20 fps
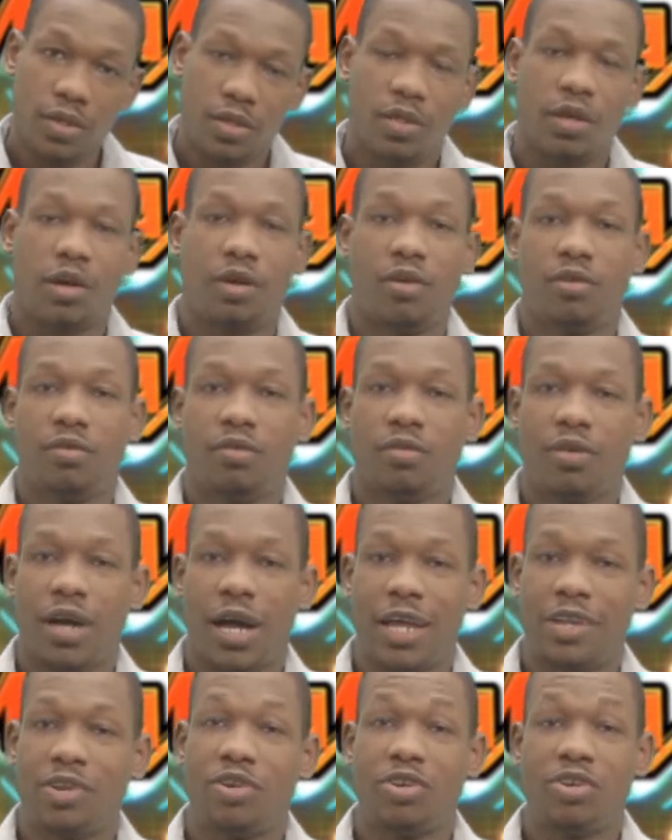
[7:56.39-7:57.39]
Now,
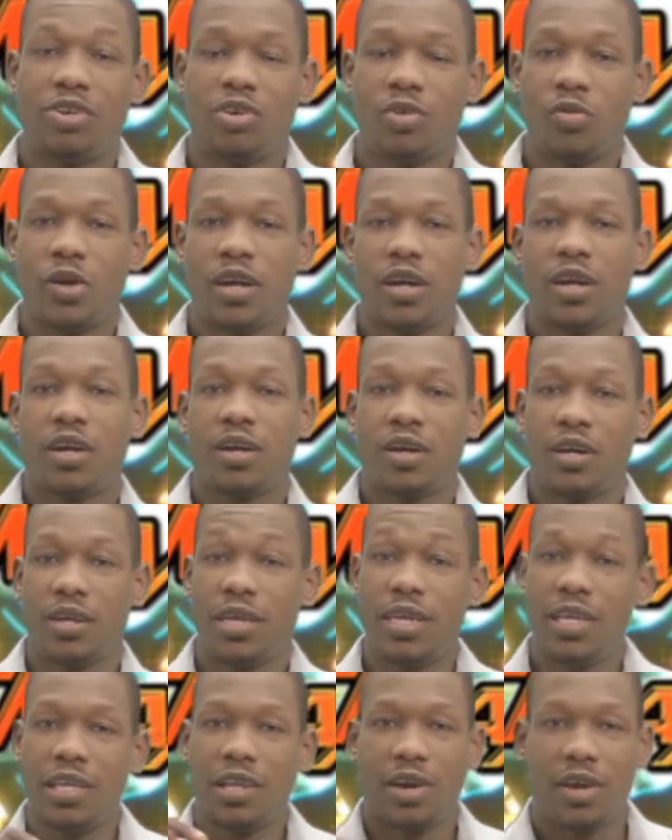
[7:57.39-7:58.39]
I don't know where
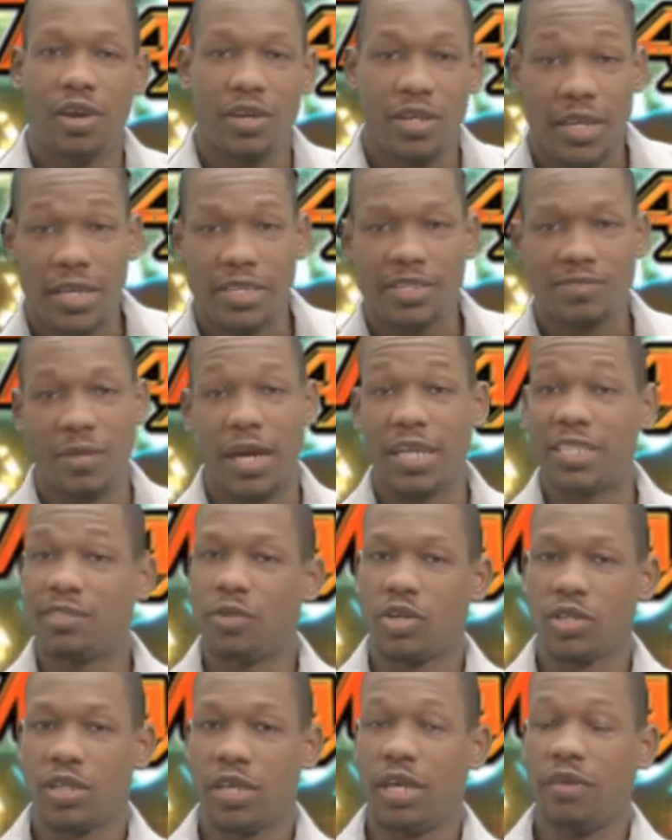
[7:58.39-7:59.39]
he learned his maths,
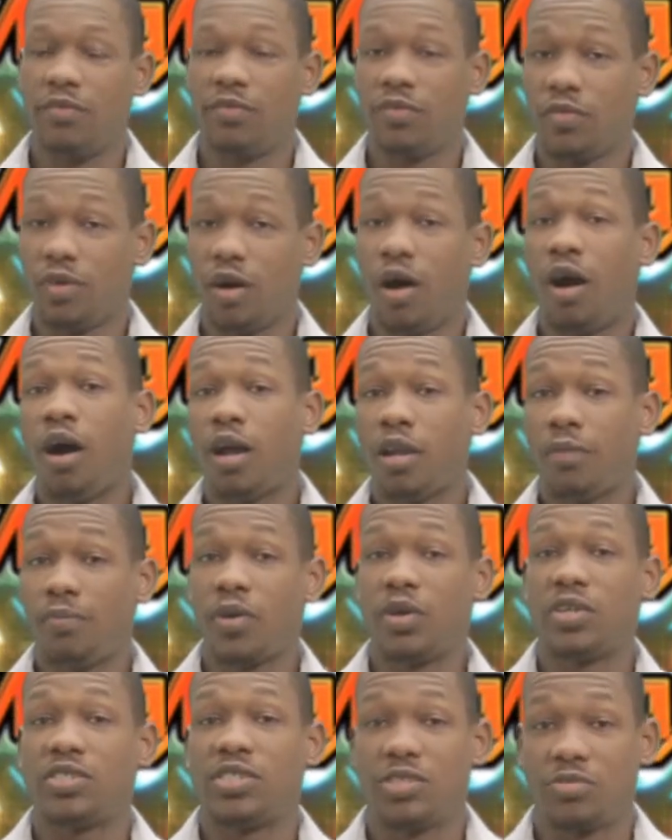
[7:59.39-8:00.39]
but if all the
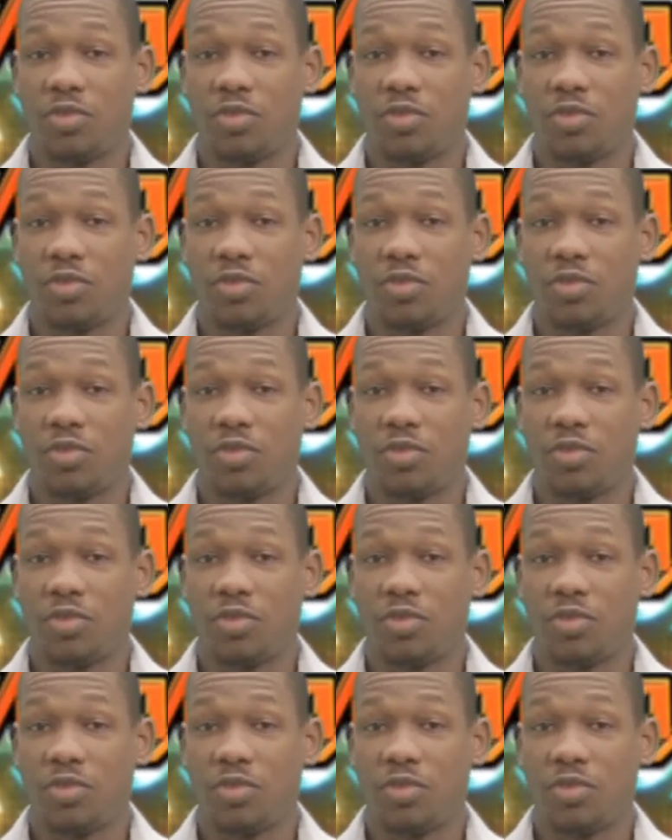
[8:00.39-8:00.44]
persons